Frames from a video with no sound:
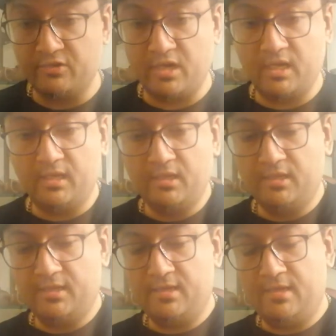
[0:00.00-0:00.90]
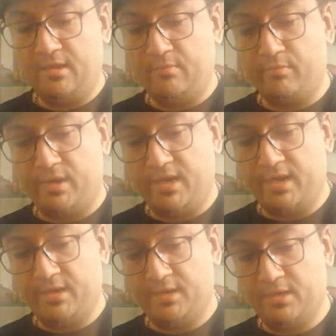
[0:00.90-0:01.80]
dry by
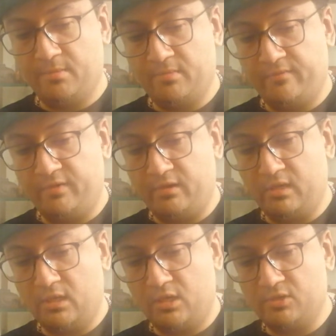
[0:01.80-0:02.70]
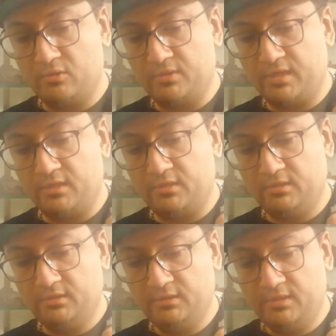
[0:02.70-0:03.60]
a very large wholesaler,
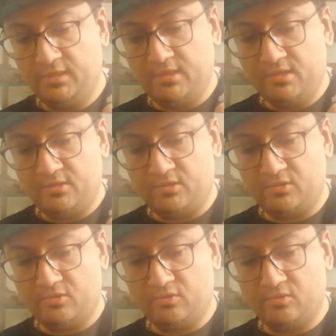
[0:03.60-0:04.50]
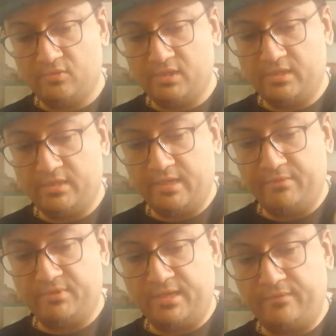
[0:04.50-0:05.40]
so it
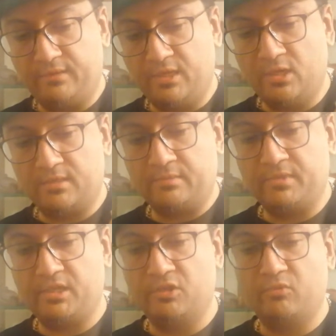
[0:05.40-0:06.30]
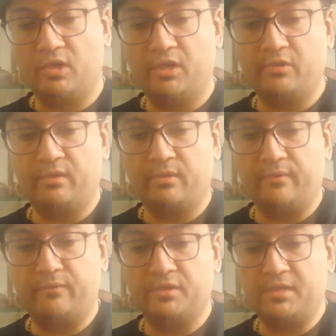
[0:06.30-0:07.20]
was definitely not something you'd want to drink when it
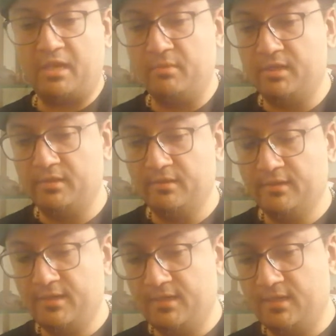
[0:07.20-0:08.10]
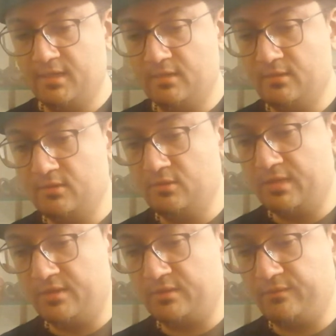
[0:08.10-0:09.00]
first came in
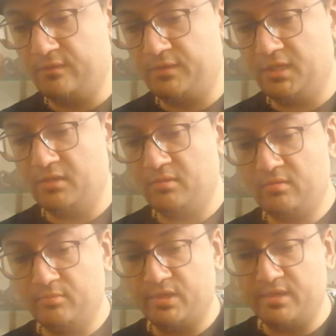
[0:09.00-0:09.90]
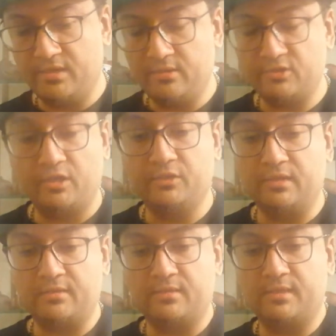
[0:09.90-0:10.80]
2015, but sorry,
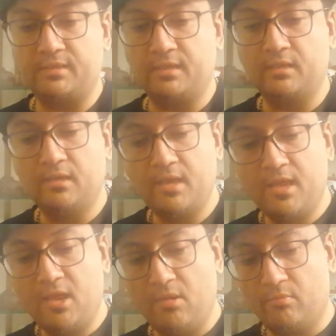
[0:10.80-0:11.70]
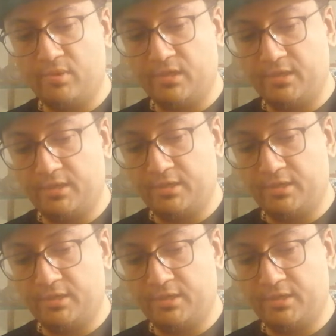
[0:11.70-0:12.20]
2016. But